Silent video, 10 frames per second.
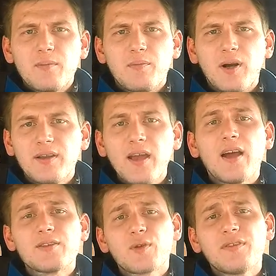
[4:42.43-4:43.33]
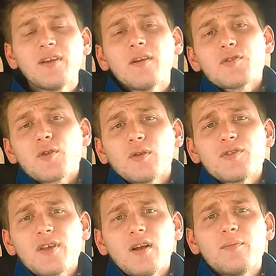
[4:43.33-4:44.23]
But yeah, so I think our solar
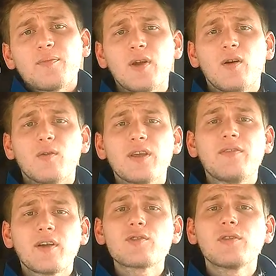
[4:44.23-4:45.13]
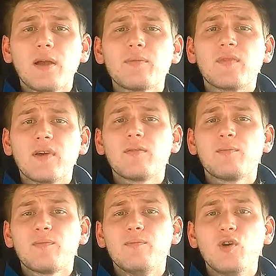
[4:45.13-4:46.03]
setup, you know, eventually I'm going to
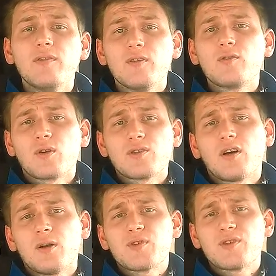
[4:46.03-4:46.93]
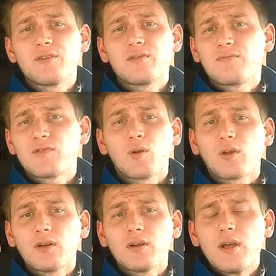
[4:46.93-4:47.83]
move it towards 100% solar.